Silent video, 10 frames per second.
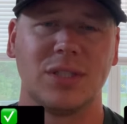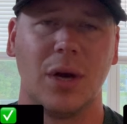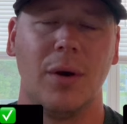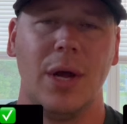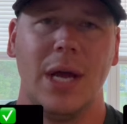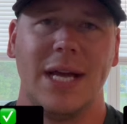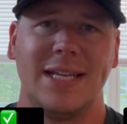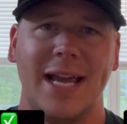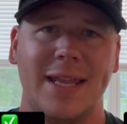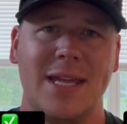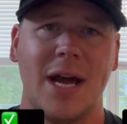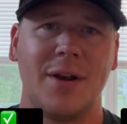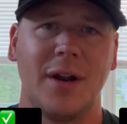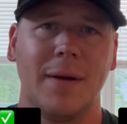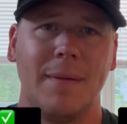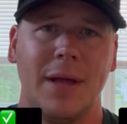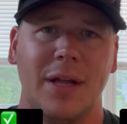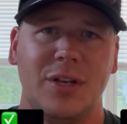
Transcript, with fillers: So taking the under.